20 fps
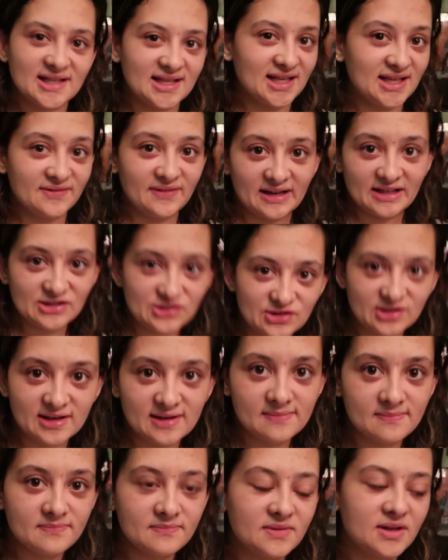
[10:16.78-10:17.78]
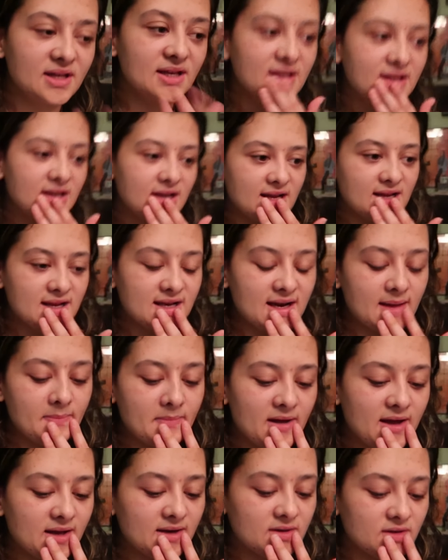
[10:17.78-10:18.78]
kind of ice cream. And
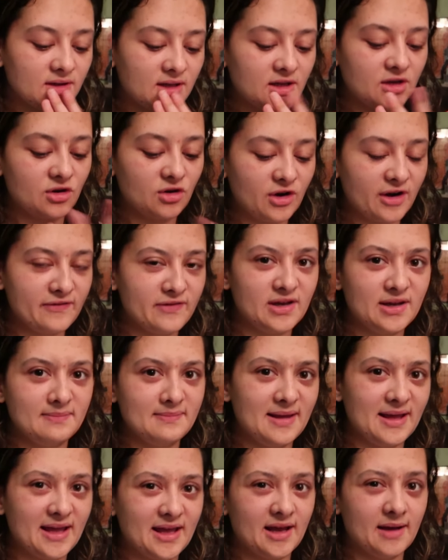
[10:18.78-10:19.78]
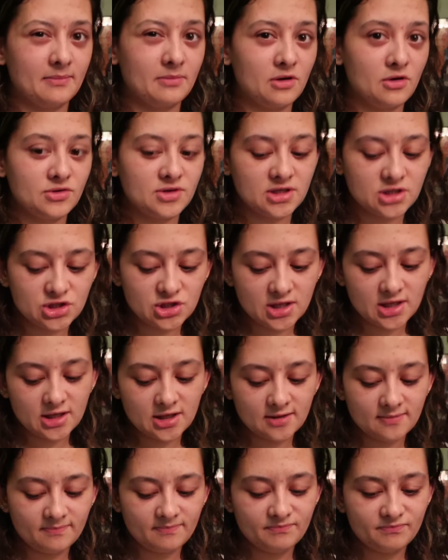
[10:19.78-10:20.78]
I'm not like craving making a protein
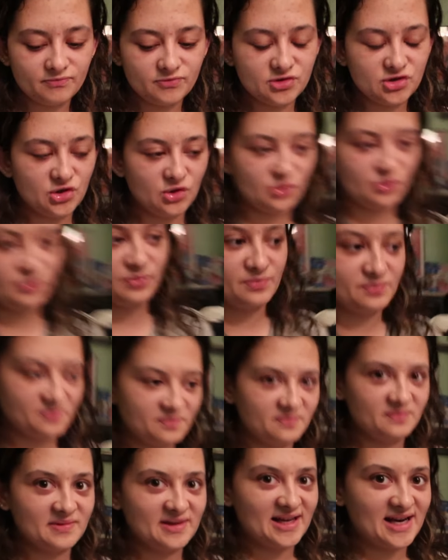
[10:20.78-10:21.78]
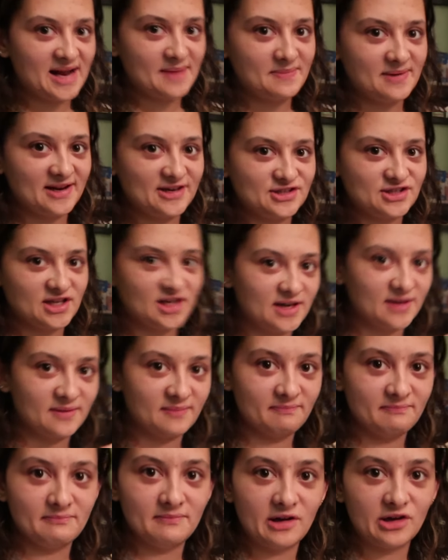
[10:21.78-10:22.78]
shake. So kind of happy I just got
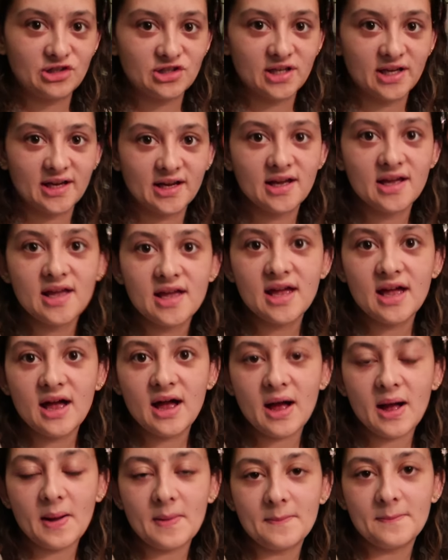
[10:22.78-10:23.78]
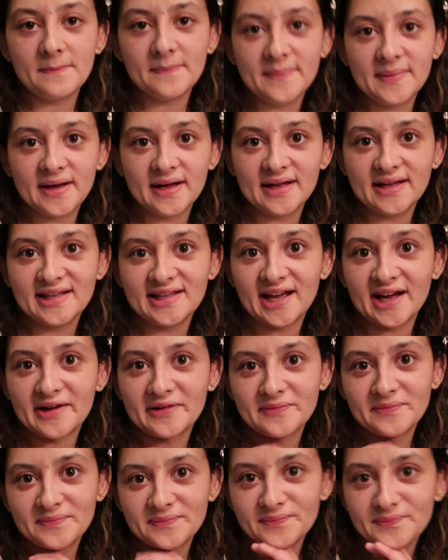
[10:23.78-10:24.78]
a milkshake. But
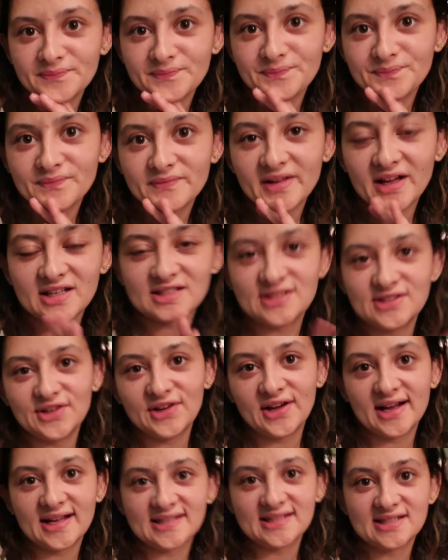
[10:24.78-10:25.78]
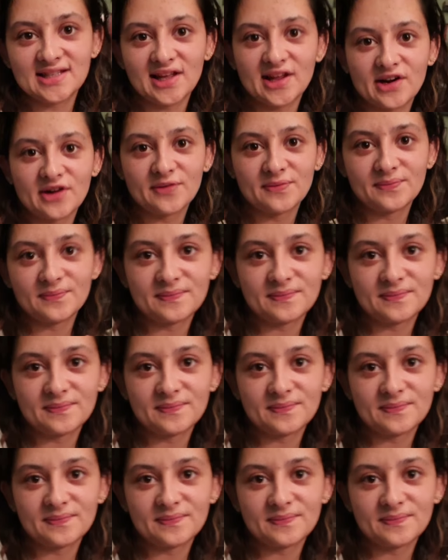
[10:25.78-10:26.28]
yeah, I'll see you guys later.